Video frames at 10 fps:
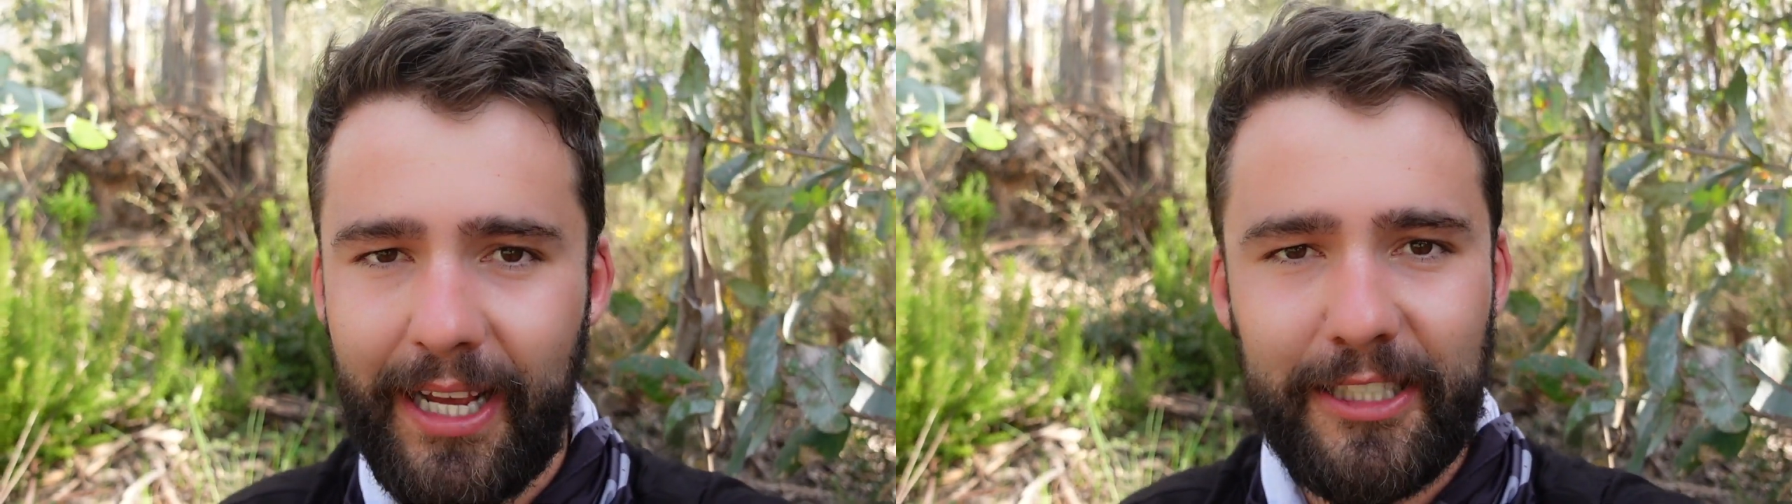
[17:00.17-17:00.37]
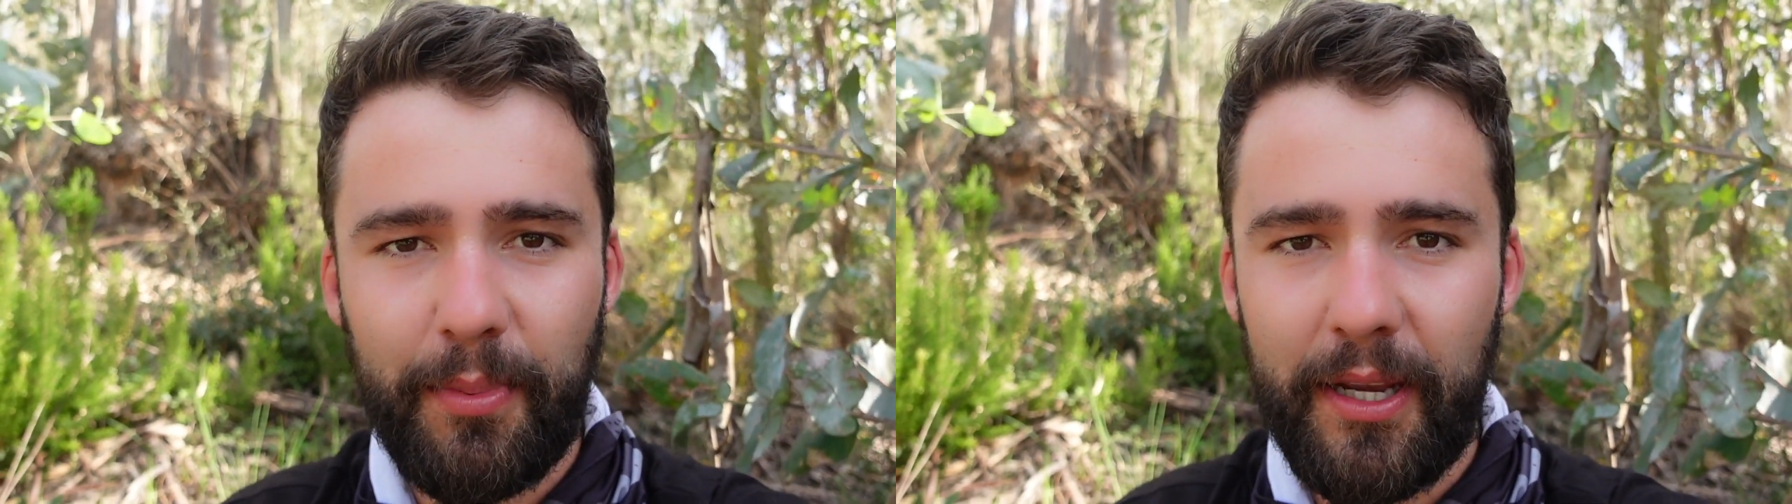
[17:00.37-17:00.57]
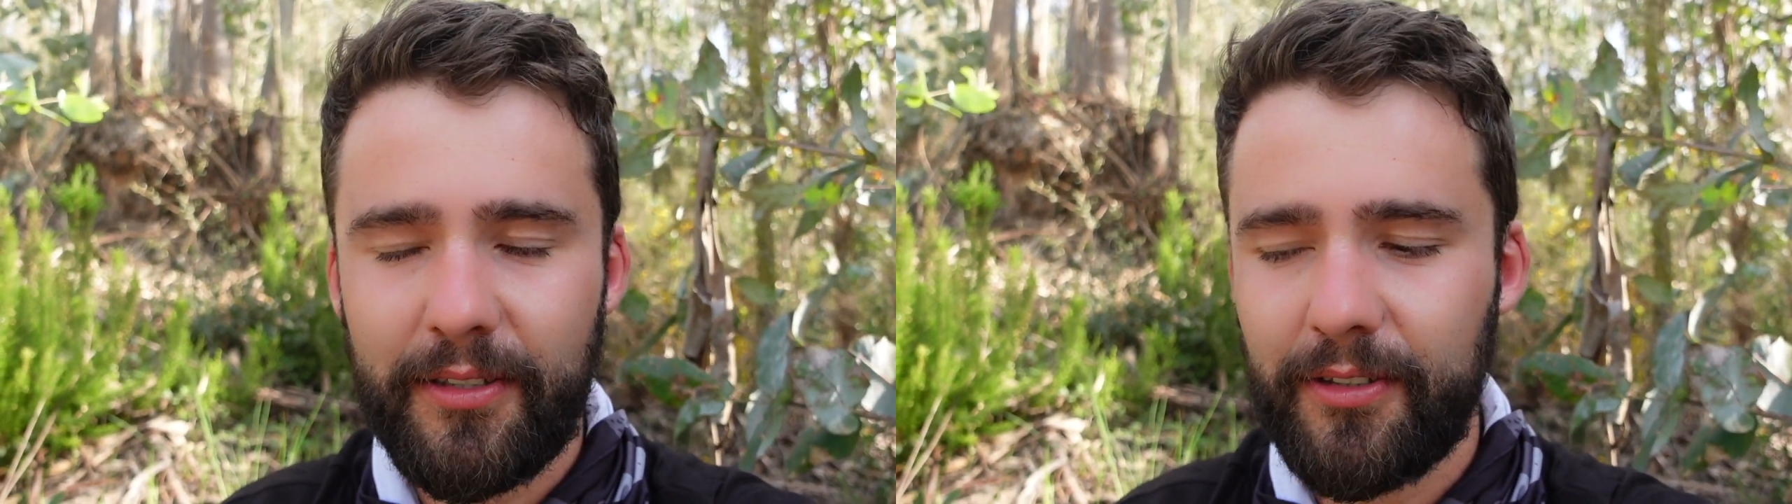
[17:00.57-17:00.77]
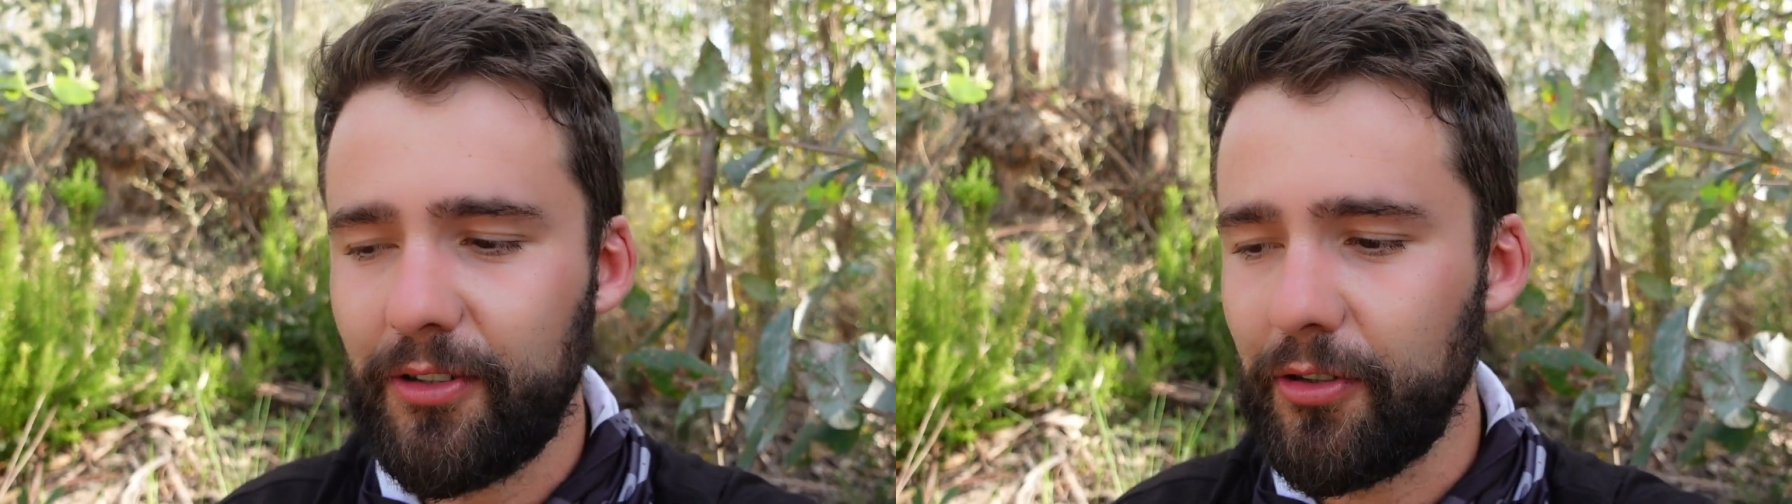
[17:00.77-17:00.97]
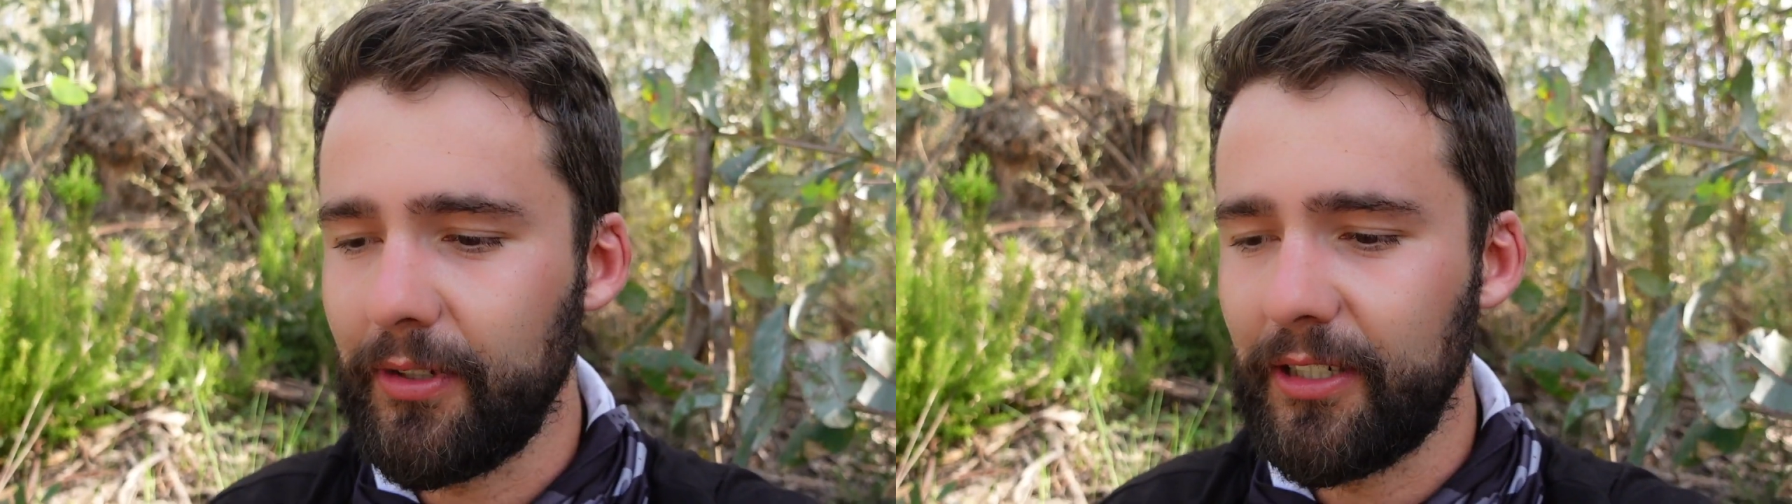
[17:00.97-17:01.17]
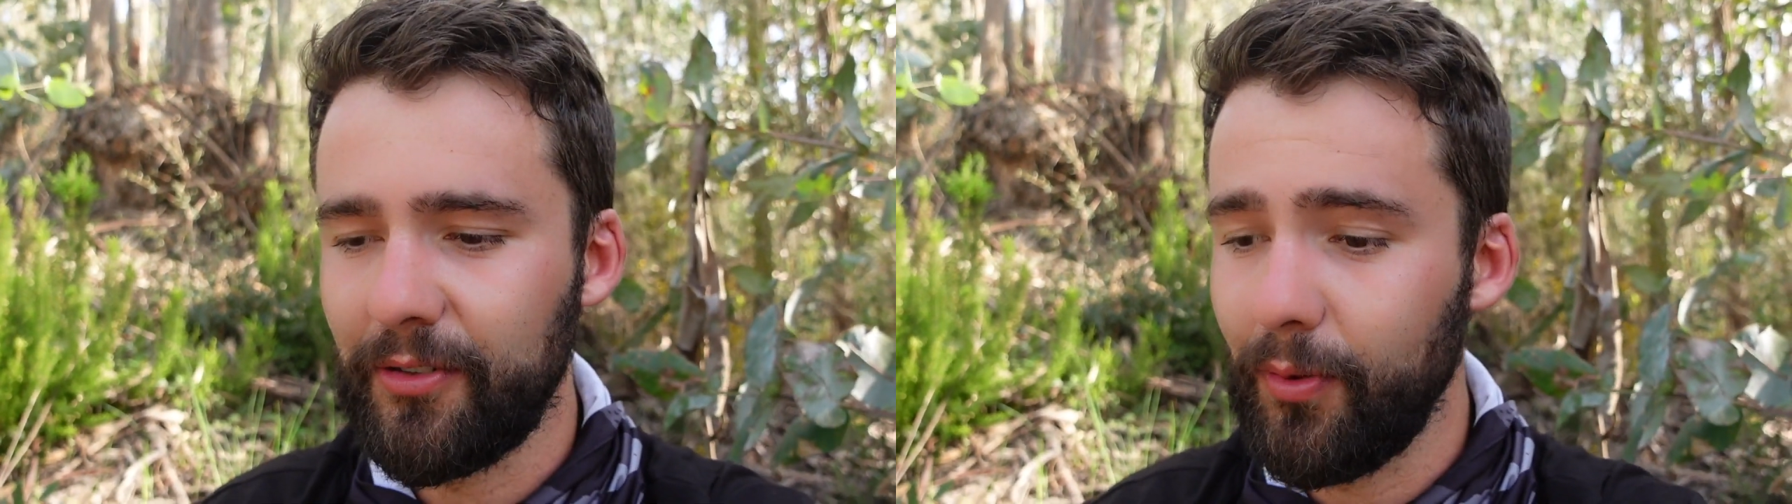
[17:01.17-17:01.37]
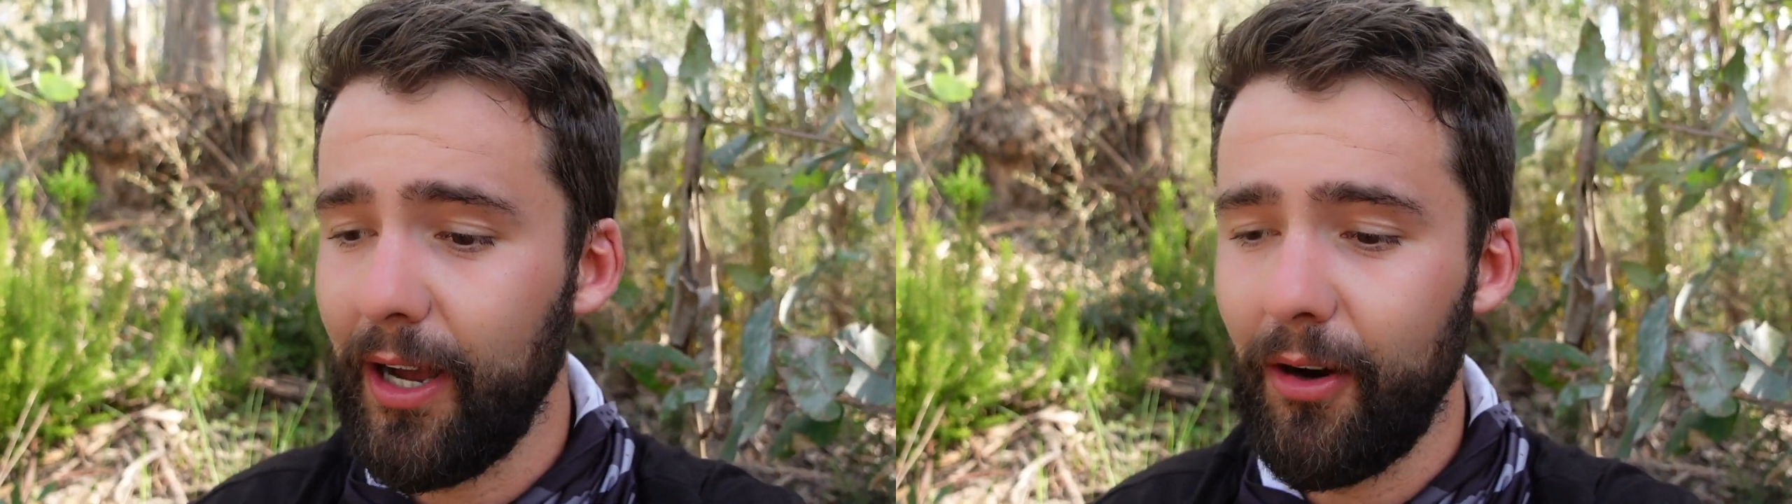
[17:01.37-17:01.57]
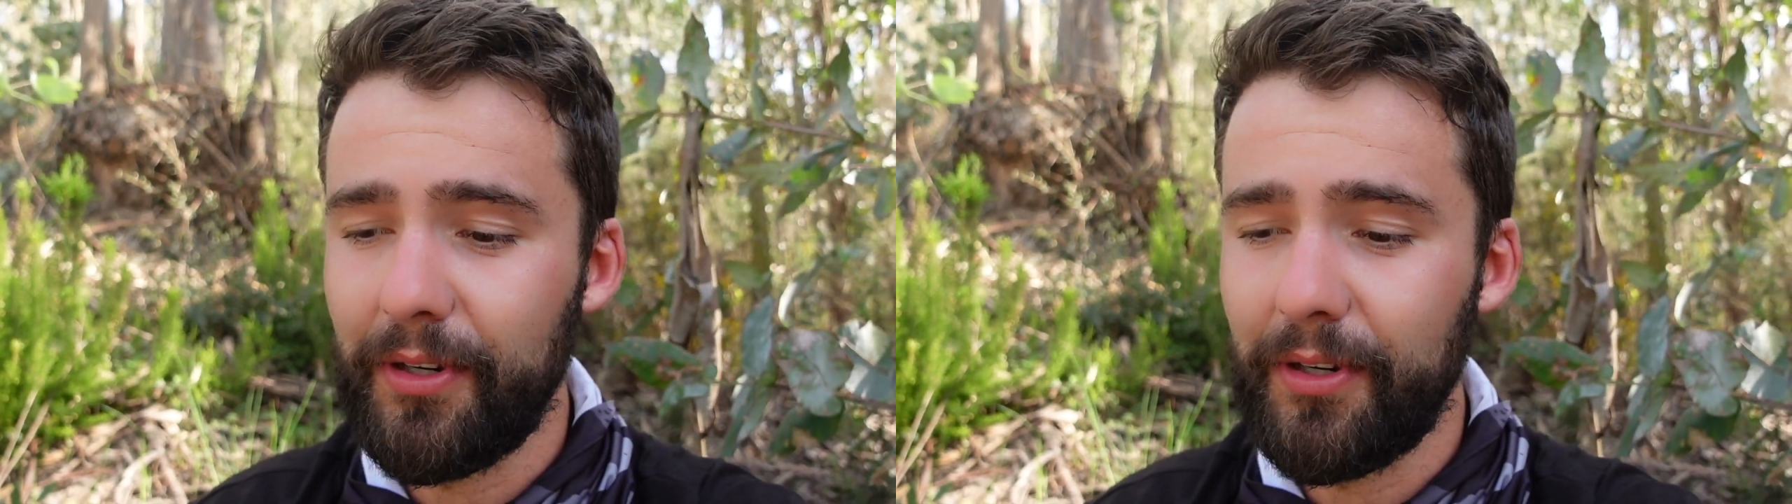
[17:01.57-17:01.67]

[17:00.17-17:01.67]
aspect to it as well,